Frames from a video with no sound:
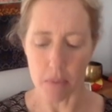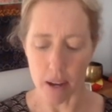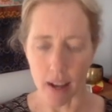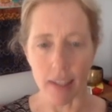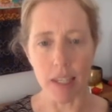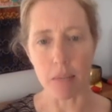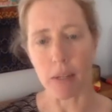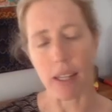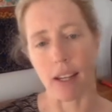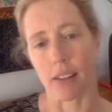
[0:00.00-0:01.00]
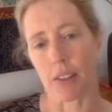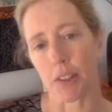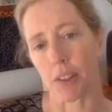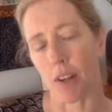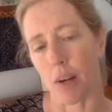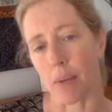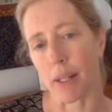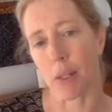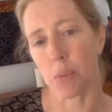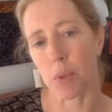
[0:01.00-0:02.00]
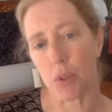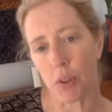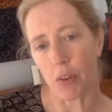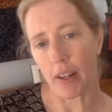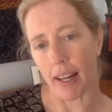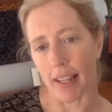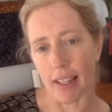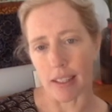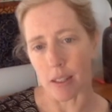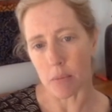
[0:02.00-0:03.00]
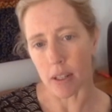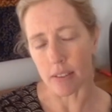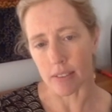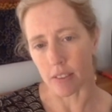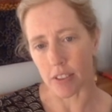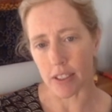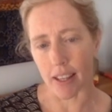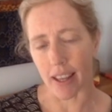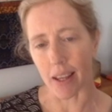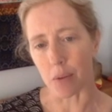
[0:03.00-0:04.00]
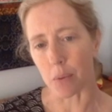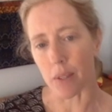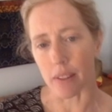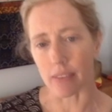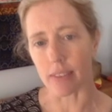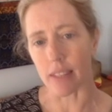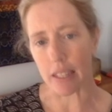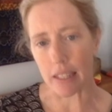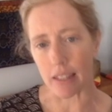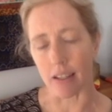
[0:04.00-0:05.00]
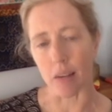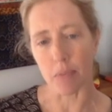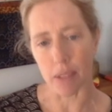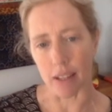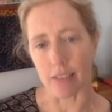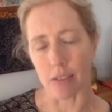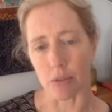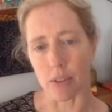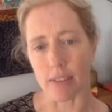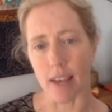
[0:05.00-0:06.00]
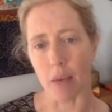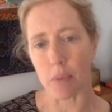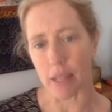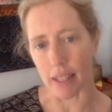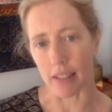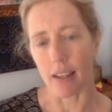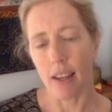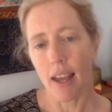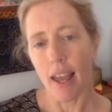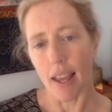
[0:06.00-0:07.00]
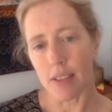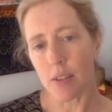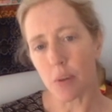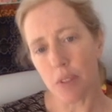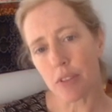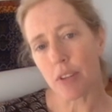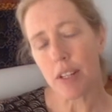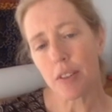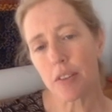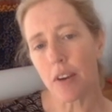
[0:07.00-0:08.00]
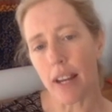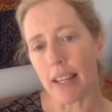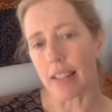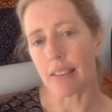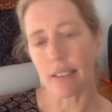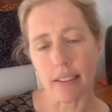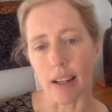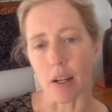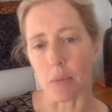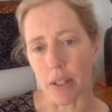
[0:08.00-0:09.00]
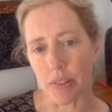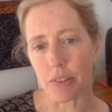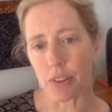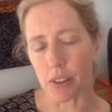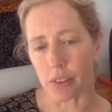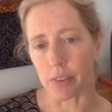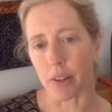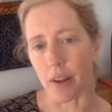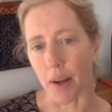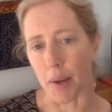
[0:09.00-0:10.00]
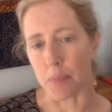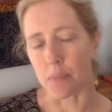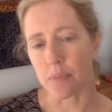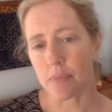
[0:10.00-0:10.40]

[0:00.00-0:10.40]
I keep my calendar on my computer, and I get emails every day with the updates of what's happening. And so it's written right into there, my studio time.